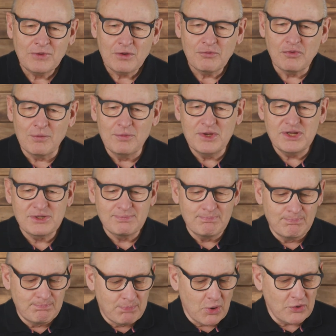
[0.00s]
from this
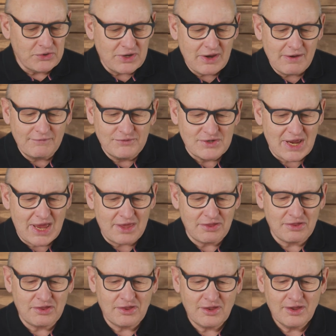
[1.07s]
body of
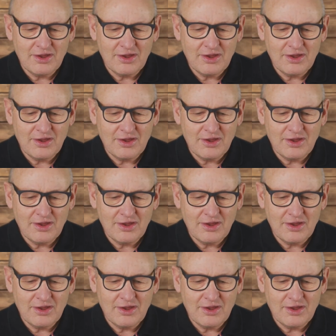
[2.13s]
death,